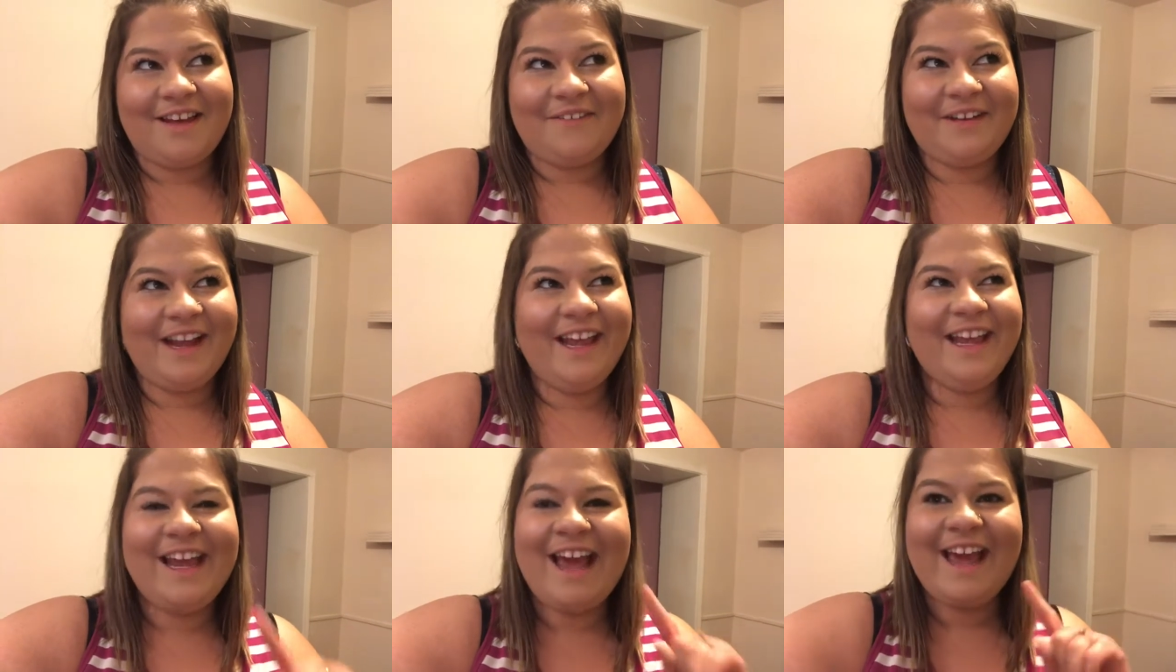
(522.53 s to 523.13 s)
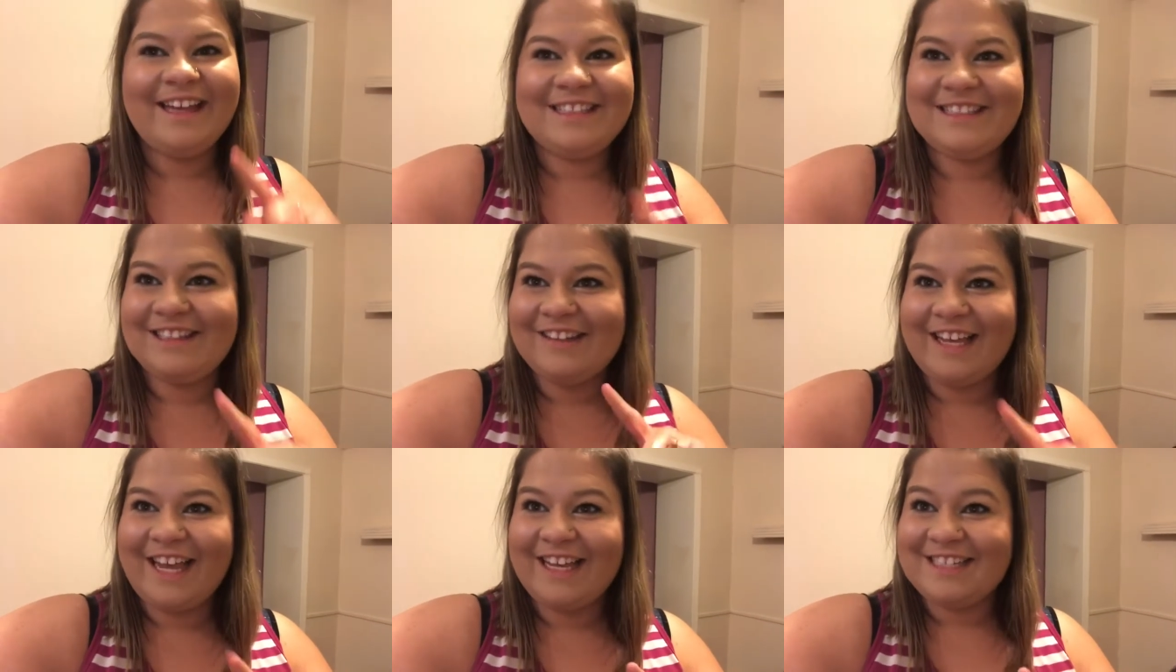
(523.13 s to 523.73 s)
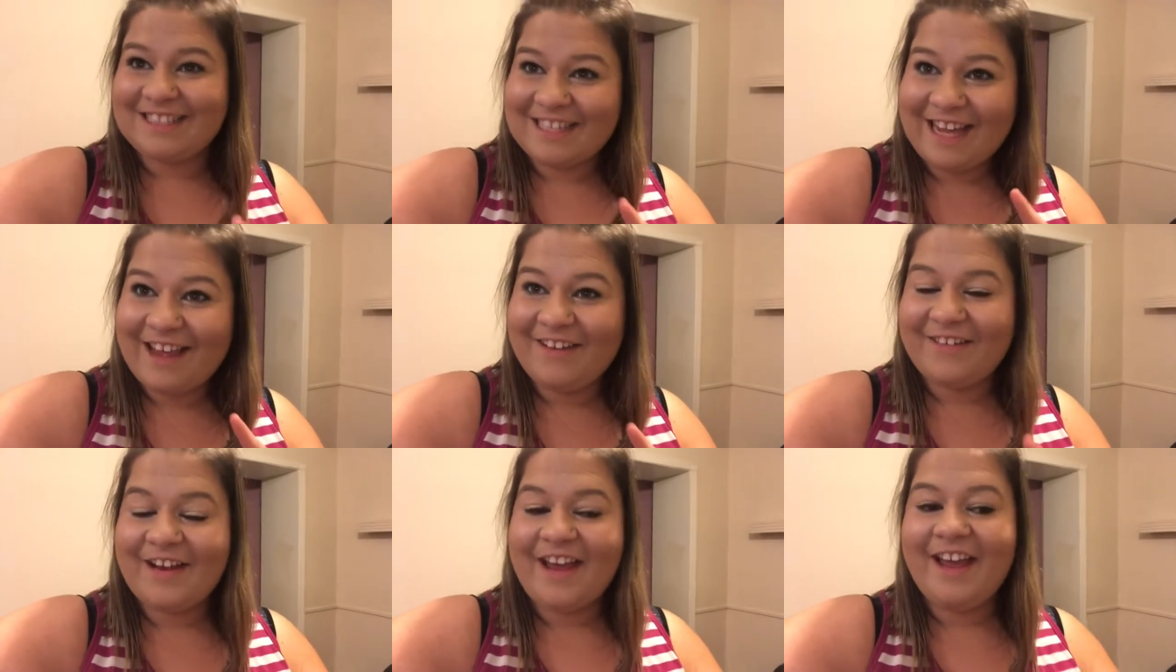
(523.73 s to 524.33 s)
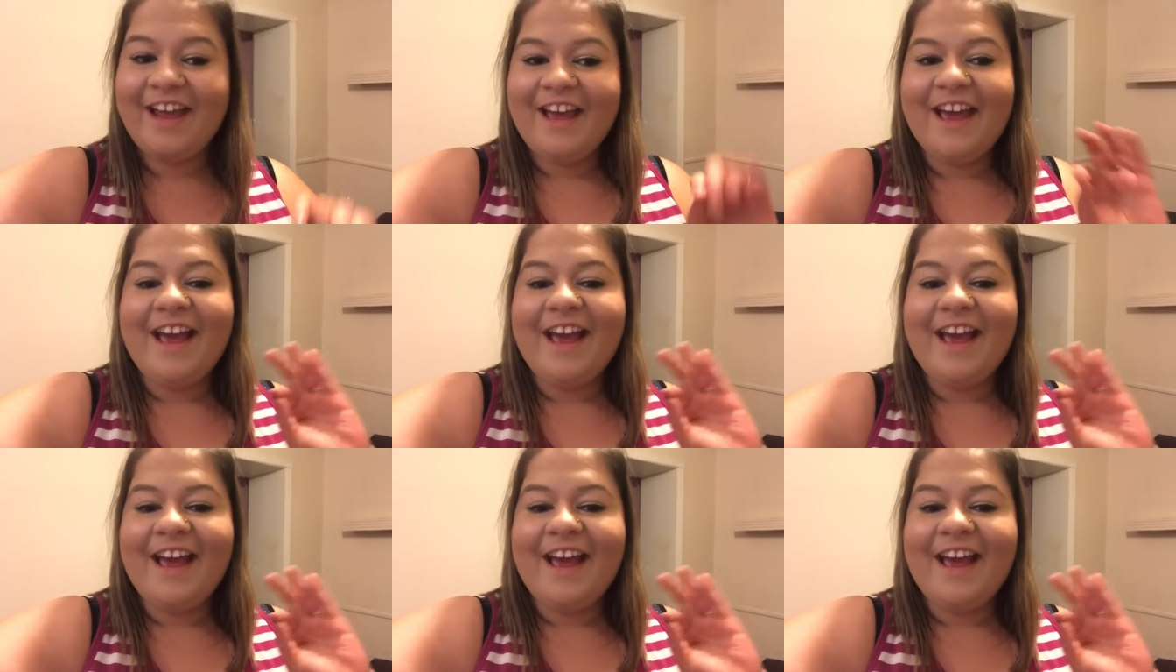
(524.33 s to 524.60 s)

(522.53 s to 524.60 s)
right, I still can't say it right,